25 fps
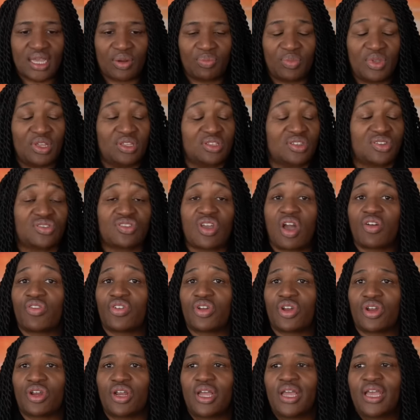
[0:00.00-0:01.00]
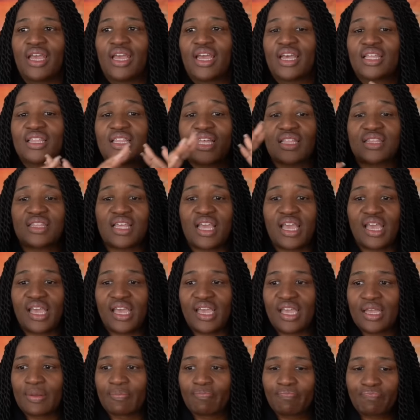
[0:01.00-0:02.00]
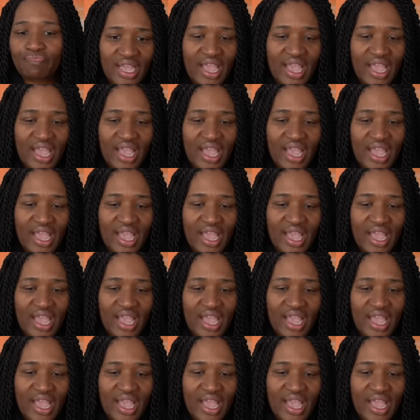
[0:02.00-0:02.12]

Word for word: And we discover that they